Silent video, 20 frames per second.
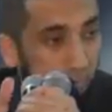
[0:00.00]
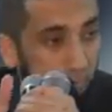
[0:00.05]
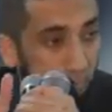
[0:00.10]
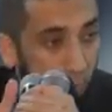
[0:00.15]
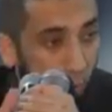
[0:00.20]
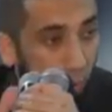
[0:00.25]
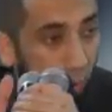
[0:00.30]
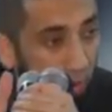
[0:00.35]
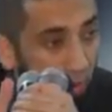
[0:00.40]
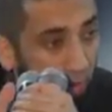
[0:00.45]

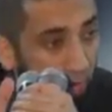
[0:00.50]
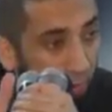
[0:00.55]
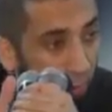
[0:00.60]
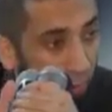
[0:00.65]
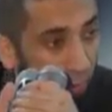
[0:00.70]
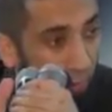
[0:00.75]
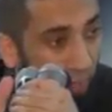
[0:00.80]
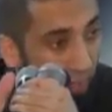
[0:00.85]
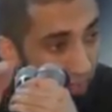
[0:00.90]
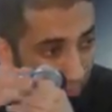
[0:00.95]
Majority of
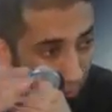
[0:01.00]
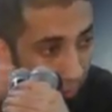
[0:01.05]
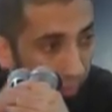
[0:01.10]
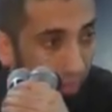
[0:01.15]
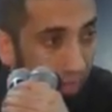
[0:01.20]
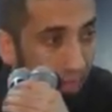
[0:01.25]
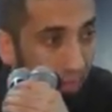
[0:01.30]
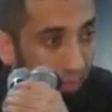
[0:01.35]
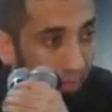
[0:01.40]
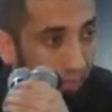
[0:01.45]
the Quran
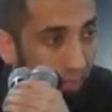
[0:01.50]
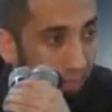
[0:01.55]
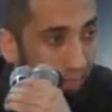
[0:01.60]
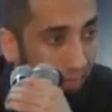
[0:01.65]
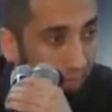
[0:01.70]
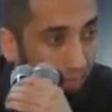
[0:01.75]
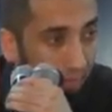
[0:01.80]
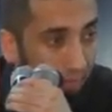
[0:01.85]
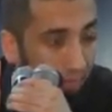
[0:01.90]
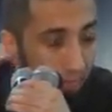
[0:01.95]
already
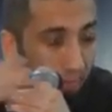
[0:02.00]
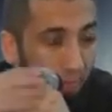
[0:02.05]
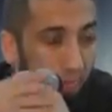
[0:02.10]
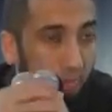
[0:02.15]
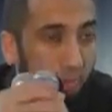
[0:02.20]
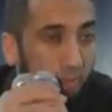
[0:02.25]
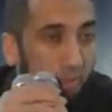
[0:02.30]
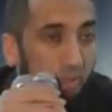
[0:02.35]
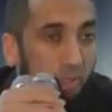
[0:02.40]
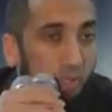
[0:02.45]
revealed.
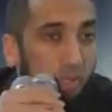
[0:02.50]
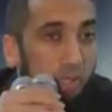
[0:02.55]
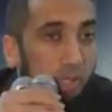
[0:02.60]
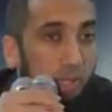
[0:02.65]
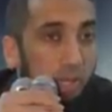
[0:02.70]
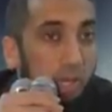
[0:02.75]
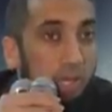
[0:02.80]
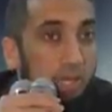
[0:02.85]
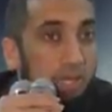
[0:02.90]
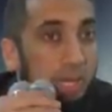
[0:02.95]

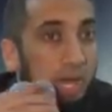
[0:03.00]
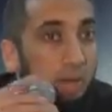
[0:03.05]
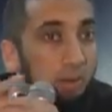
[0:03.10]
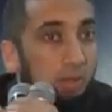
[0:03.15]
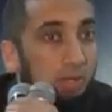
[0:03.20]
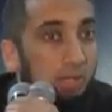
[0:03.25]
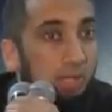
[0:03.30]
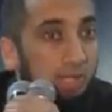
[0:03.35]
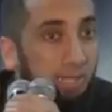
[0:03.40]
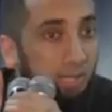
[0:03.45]
And now
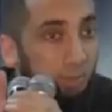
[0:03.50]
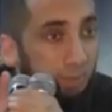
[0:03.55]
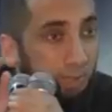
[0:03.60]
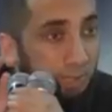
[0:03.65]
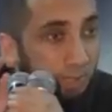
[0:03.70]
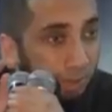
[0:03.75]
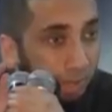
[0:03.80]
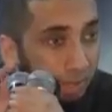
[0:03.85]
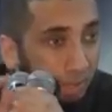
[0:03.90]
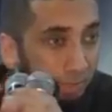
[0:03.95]
Allah tells
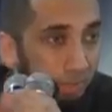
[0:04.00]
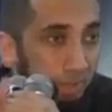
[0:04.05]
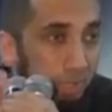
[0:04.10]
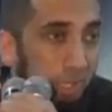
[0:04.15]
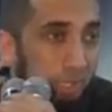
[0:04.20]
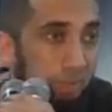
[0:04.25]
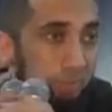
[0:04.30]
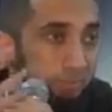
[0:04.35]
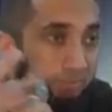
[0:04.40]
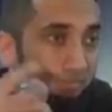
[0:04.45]
us about
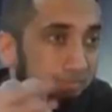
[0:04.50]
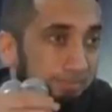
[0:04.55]
Ramadan.